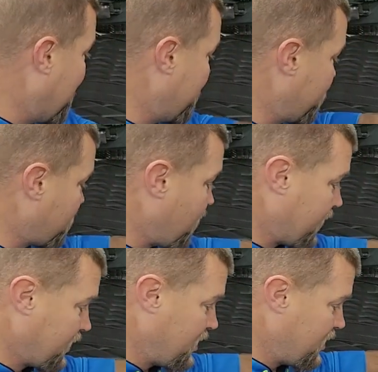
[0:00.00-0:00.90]
These are
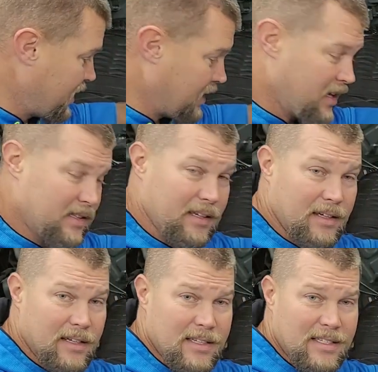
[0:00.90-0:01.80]
like I think
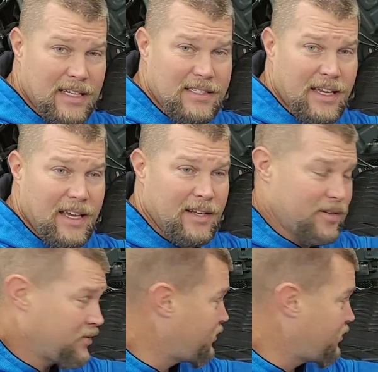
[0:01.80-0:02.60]
the 60-inch